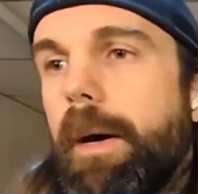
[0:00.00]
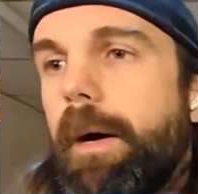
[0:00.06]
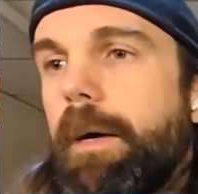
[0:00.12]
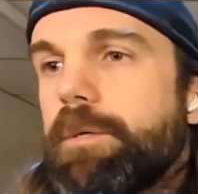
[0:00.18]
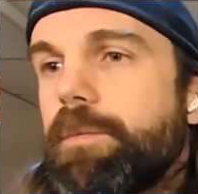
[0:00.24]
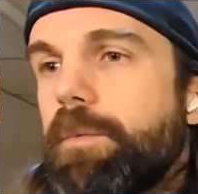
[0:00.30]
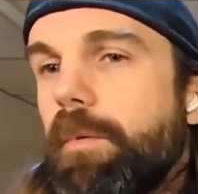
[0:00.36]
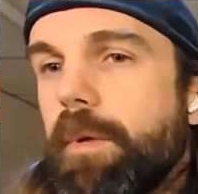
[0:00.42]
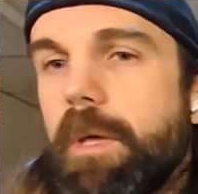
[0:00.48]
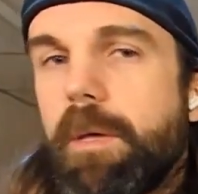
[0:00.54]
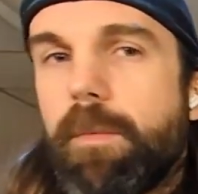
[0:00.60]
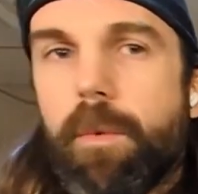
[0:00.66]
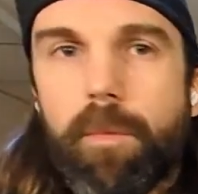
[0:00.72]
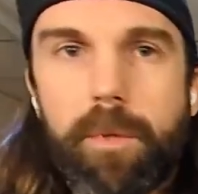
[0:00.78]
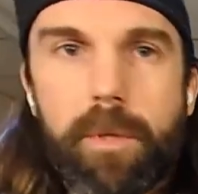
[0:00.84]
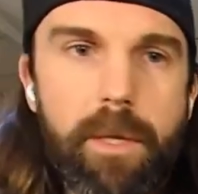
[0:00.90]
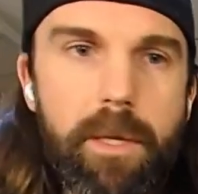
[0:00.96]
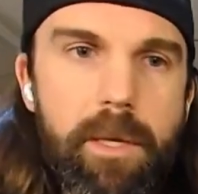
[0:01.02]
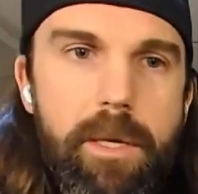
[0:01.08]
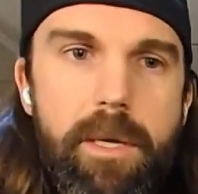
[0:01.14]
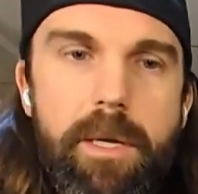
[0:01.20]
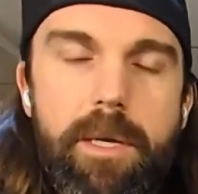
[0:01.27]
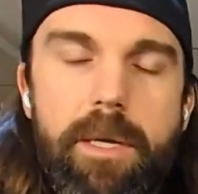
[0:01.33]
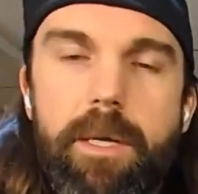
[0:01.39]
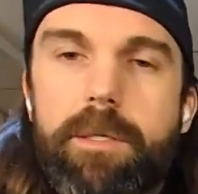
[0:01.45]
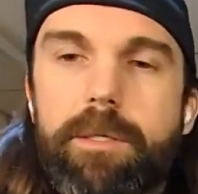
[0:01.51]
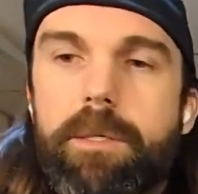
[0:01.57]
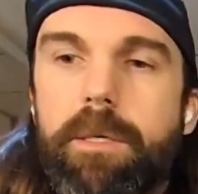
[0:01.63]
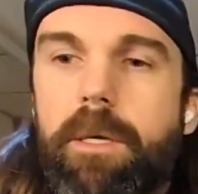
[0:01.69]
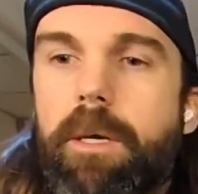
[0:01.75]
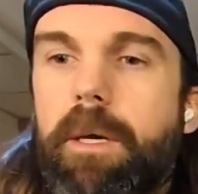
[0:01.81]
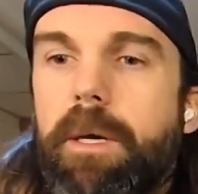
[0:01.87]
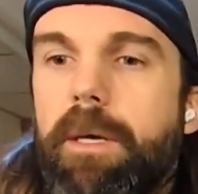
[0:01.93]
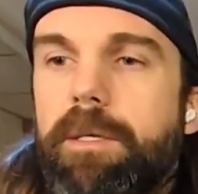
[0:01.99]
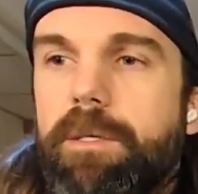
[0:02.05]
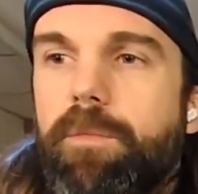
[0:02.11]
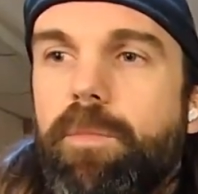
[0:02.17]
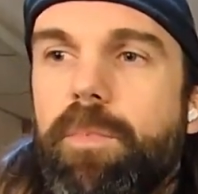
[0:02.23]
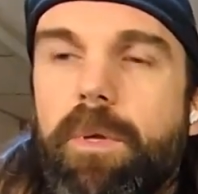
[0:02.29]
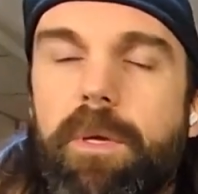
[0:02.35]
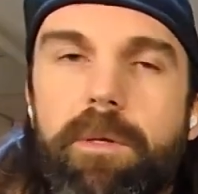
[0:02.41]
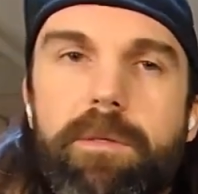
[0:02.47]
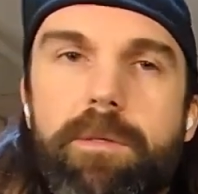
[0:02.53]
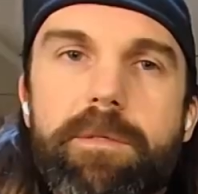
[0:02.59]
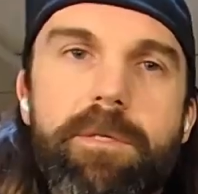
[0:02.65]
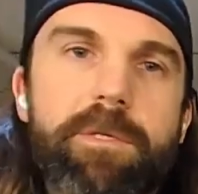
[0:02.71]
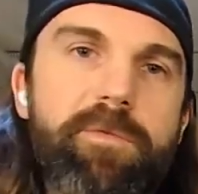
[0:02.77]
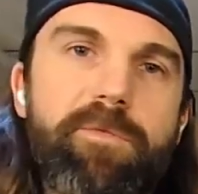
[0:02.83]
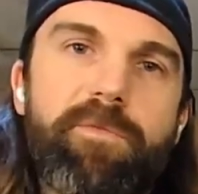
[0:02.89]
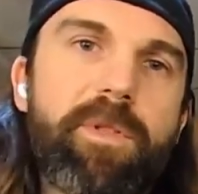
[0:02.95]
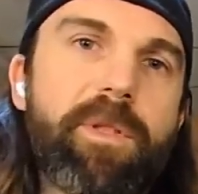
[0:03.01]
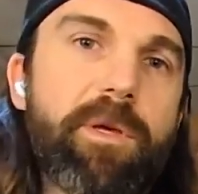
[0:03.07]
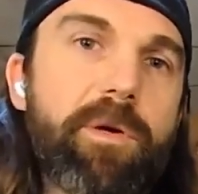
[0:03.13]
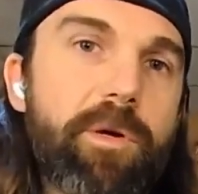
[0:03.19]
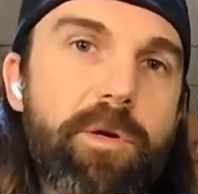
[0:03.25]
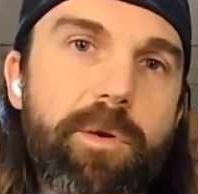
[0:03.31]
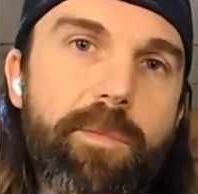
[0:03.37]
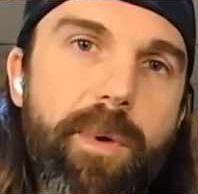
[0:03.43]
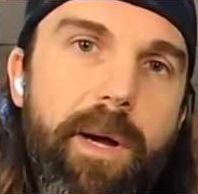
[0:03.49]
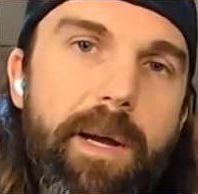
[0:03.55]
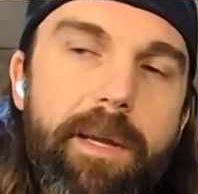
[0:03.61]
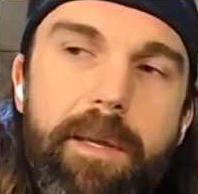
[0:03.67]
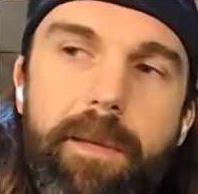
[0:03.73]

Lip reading: Is it to be able to keep up with kids? Is it good, just feeling good in your body?